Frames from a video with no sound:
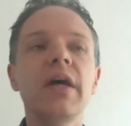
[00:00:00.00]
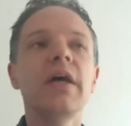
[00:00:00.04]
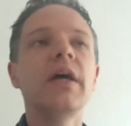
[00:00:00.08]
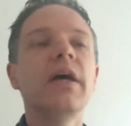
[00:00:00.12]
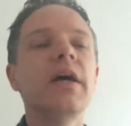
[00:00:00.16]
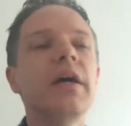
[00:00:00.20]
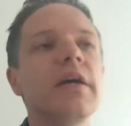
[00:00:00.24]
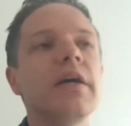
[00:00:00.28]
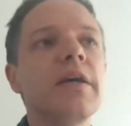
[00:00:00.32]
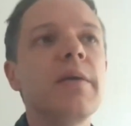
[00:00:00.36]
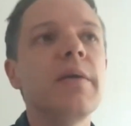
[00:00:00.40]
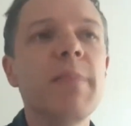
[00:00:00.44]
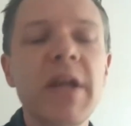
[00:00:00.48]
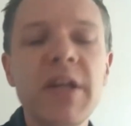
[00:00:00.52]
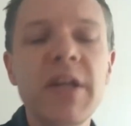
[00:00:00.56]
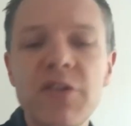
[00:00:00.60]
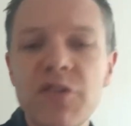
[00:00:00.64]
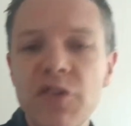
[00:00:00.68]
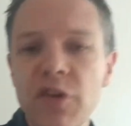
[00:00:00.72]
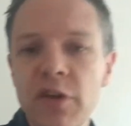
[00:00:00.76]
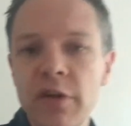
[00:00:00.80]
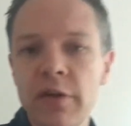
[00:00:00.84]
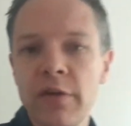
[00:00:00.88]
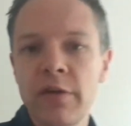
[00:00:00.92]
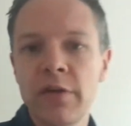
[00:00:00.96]
you
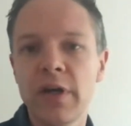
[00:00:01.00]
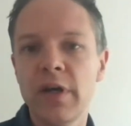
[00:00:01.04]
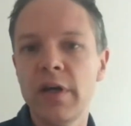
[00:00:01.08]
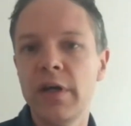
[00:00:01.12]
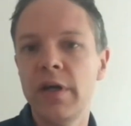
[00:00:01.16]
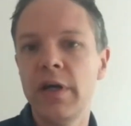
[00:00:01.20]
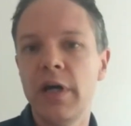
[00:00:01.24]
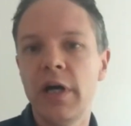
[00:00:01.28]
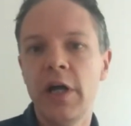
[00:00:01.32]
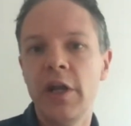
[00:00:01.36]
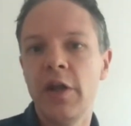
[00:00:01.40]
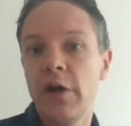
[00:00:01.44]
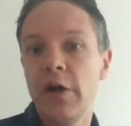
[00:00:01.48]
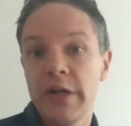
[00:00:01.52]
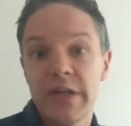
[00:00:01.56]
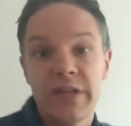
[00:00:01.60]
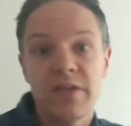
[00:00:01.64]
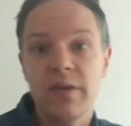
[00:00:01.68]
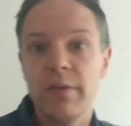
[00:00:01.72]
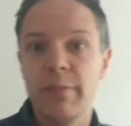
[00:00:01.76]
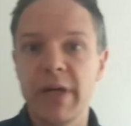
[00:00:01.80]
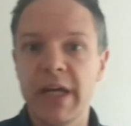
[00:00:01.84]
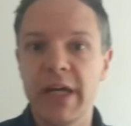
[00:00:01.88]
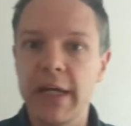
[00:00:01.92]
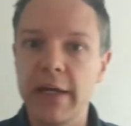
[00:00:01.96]
mentioned an ISA
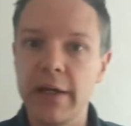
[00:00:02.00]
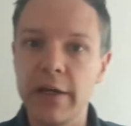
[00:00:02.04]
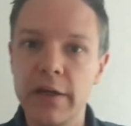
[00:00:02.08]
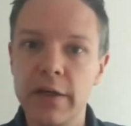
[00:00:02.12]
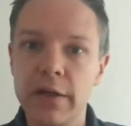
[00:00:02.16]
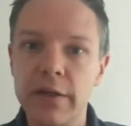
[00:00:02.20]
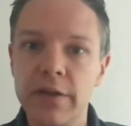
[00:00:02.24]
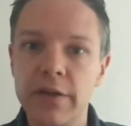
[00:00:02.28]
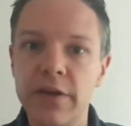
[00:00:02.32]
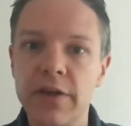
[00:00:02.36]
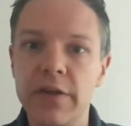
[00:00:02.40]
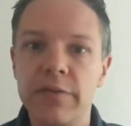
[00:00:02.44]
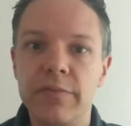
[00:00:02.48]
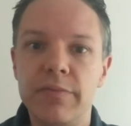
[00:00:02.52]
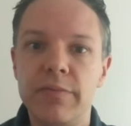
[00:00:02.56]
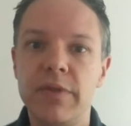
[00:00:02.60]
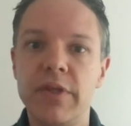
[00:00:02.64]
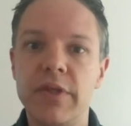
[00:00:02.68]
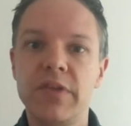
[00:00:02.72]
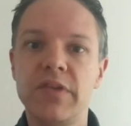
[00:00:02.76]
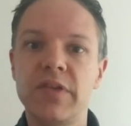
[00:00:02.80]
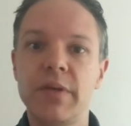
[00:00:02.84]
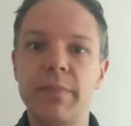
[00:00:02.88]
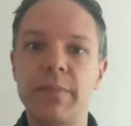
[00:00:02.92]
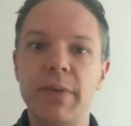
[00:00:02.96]
being the
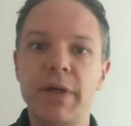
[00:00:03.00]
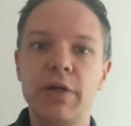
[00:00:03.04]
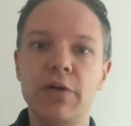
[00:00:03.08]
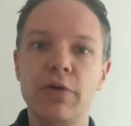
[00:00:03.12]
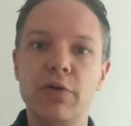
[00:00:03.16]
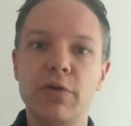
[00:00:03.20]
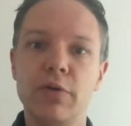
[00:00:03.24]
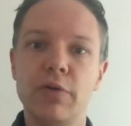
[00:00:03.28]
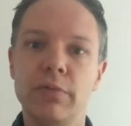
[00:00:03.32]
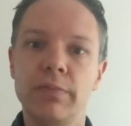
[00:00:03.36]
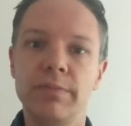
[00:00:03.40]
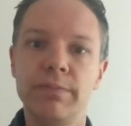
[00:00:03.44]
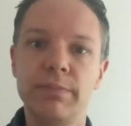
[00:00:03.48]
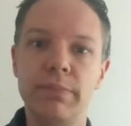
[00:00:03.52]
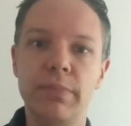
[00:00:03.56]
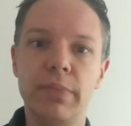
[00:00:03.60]
typical